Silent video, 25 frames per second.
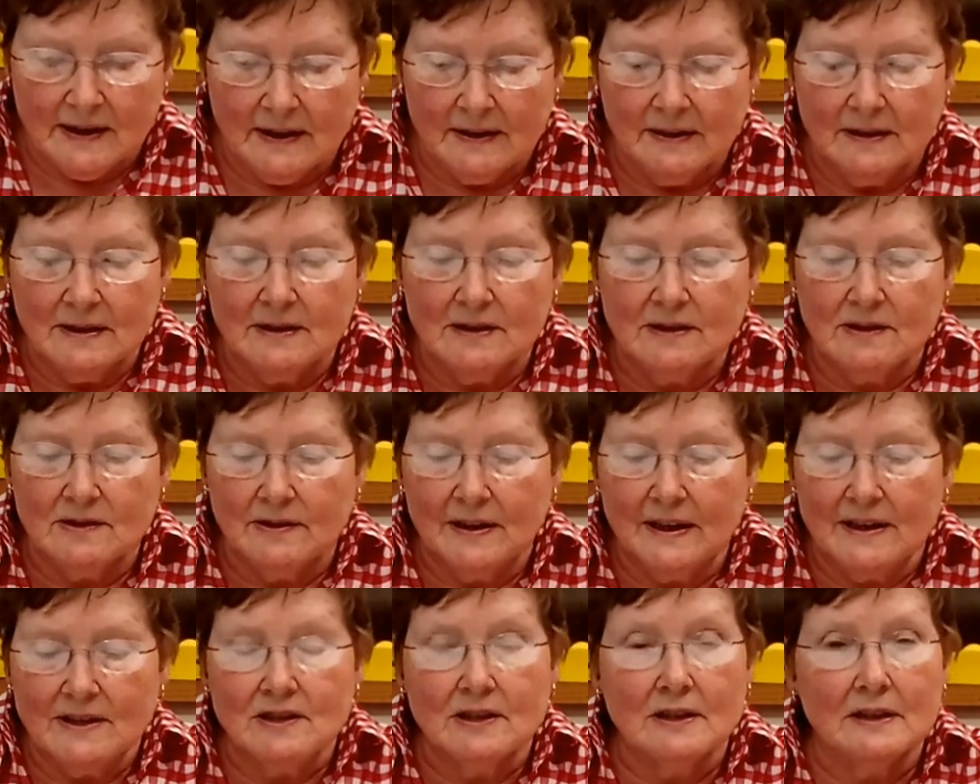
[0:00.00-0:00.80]
I'm going to
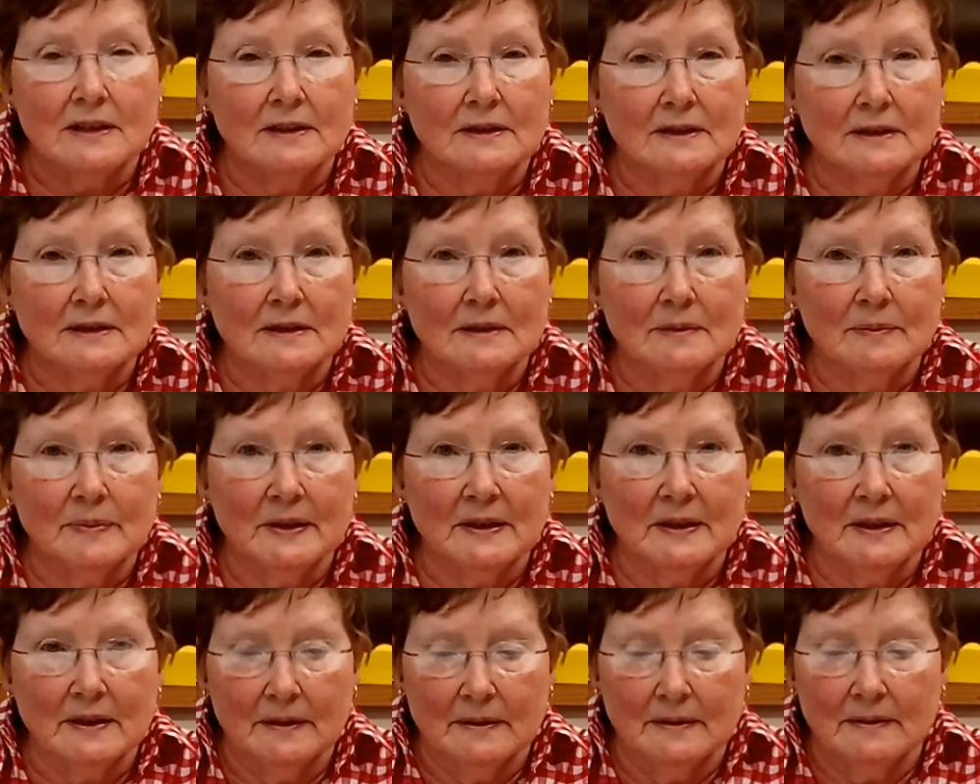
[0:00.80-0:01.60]
stretch it a little
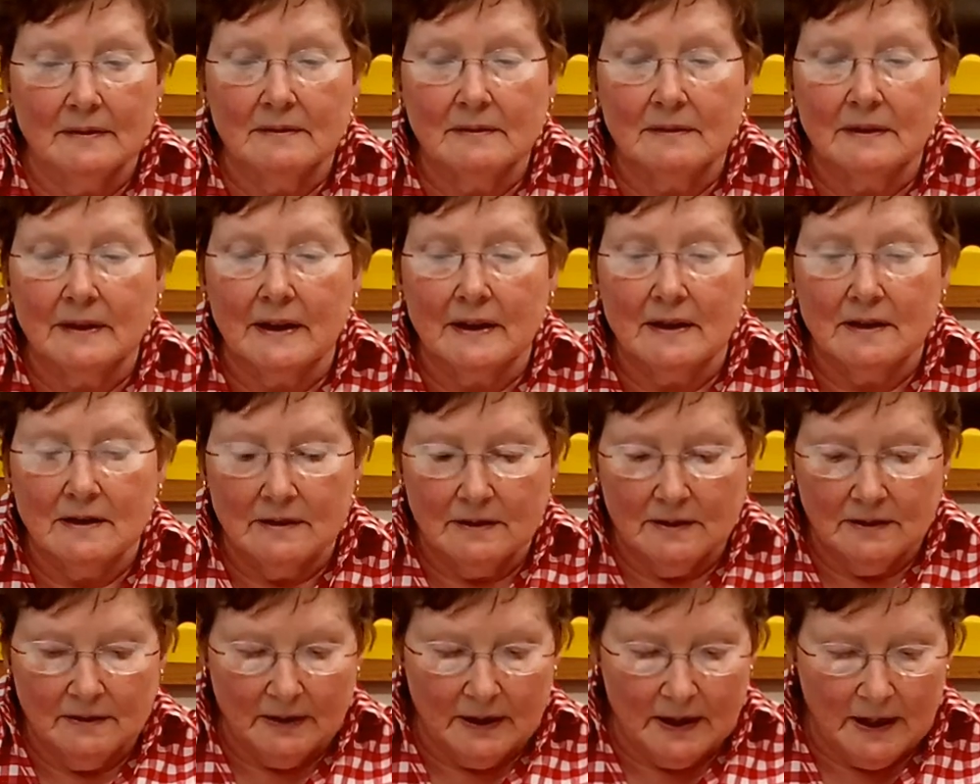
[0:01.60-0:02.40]
bit, like you
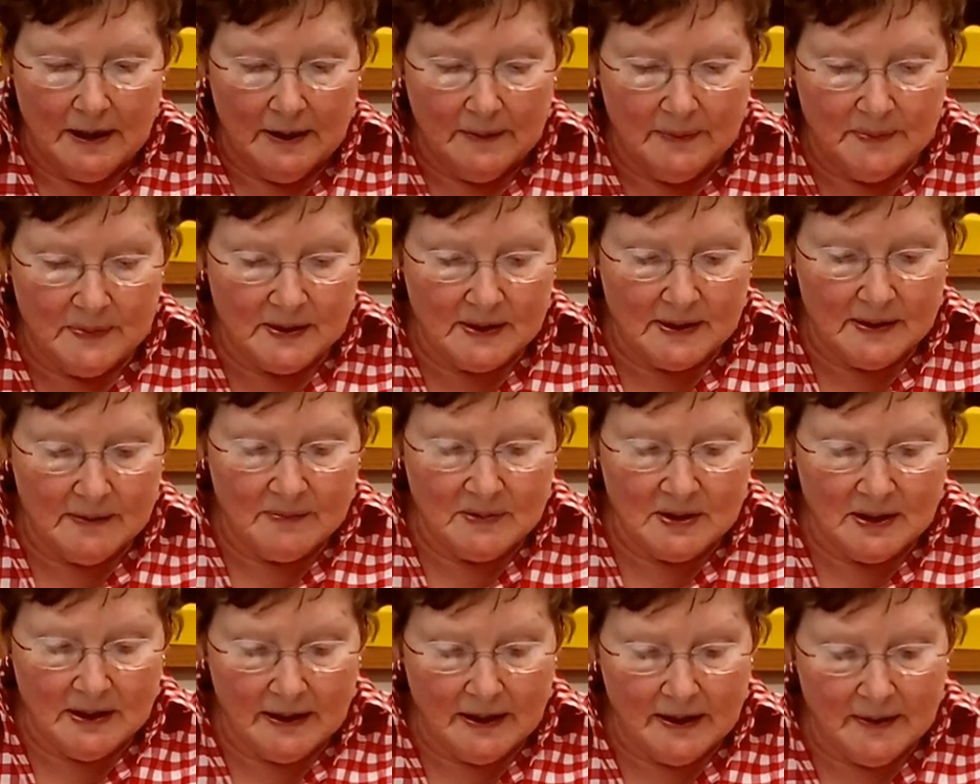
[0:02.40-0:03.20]
do gum
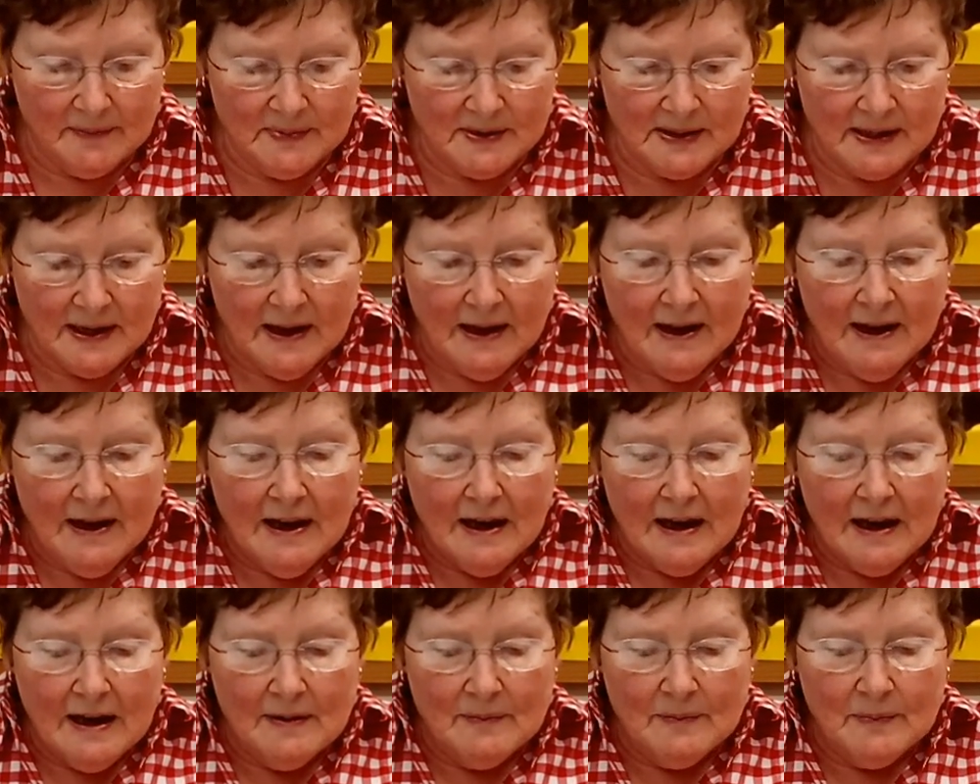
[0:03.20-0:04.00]
sometimes,
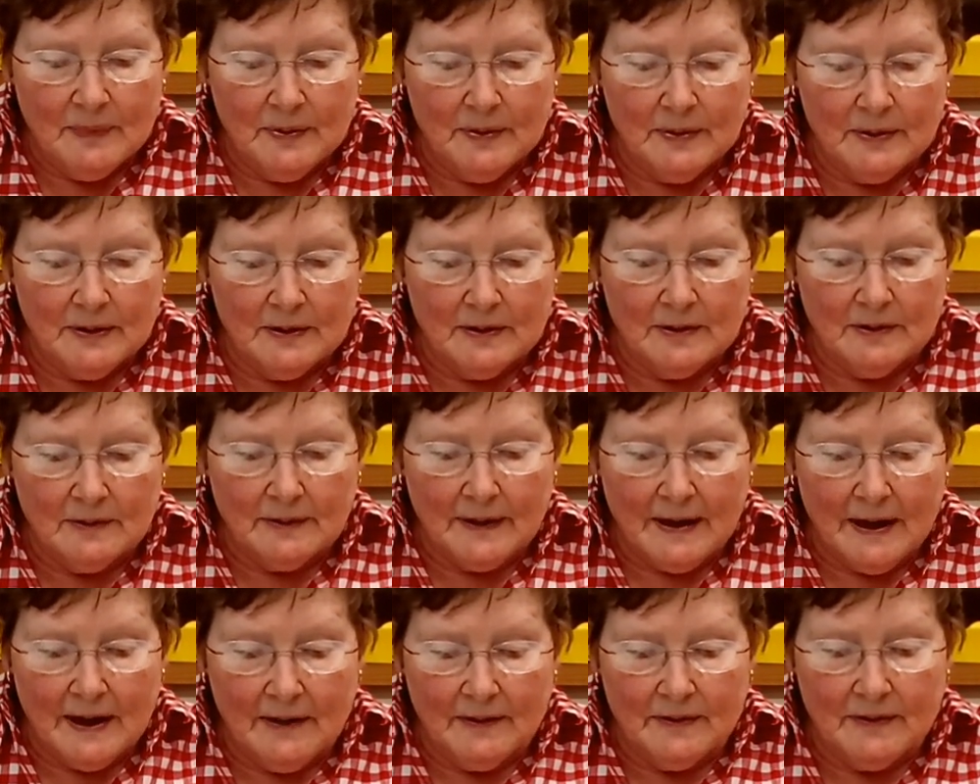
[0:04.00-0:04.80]
and put it
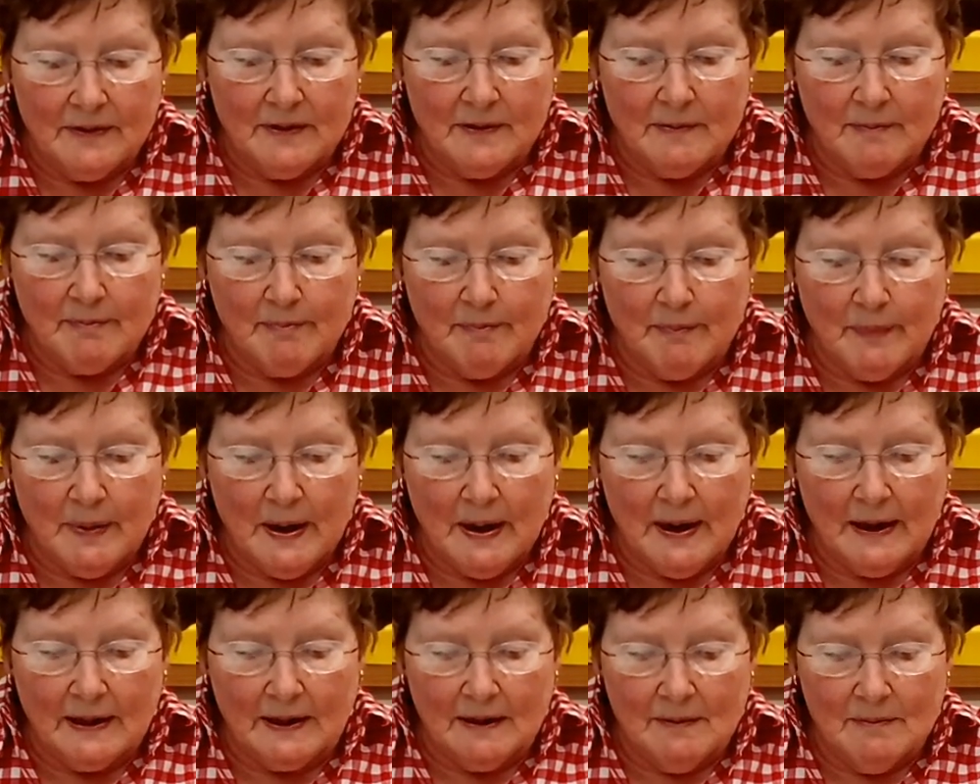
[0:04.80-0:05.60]
around the
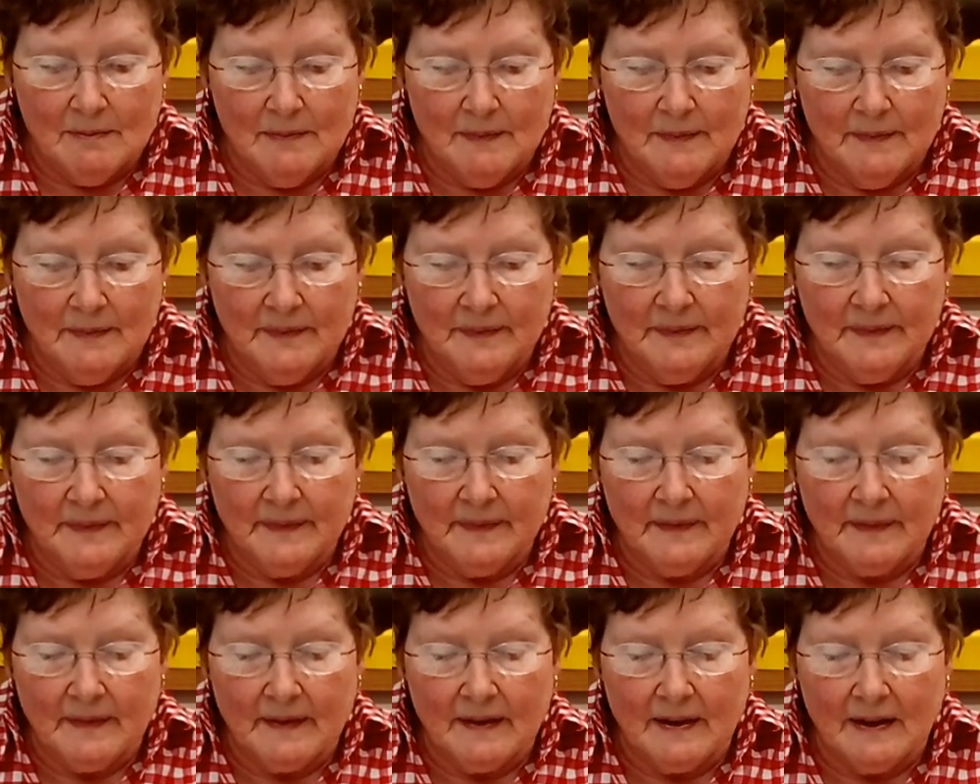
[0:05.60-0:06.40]
bottom
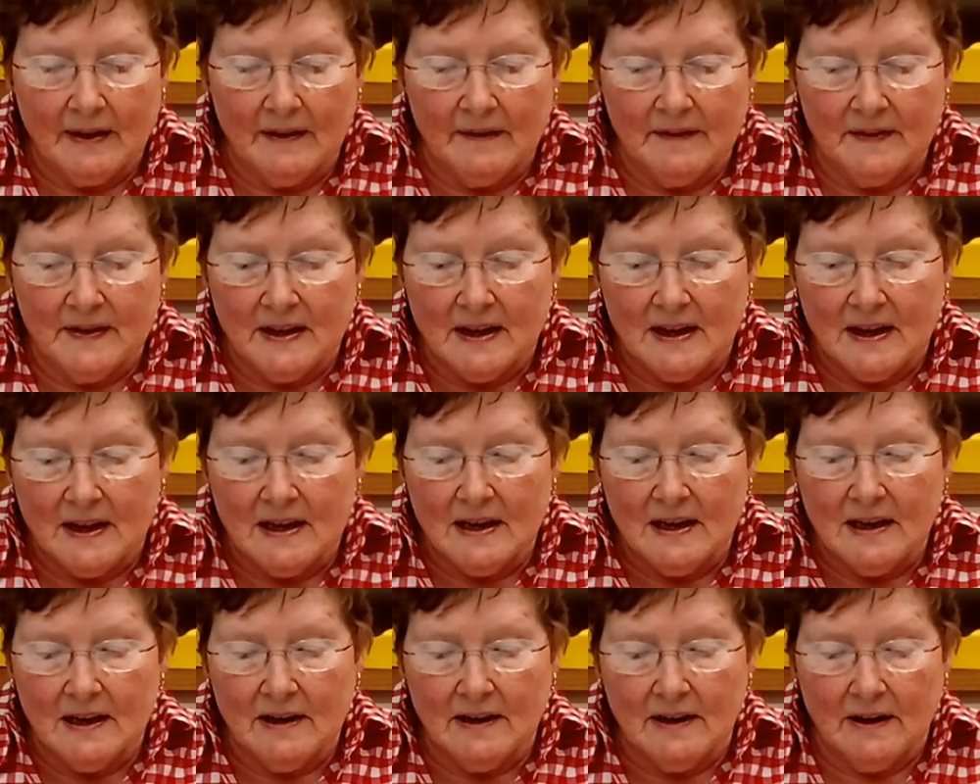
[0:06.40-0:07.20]
of the
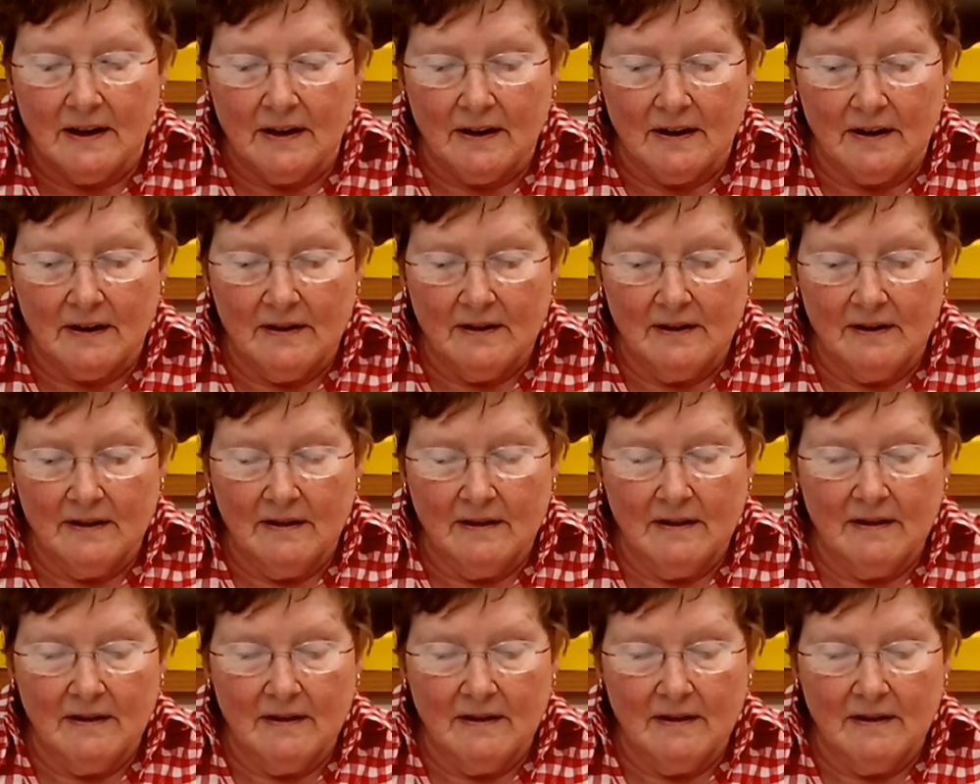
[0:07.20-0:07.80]
ear,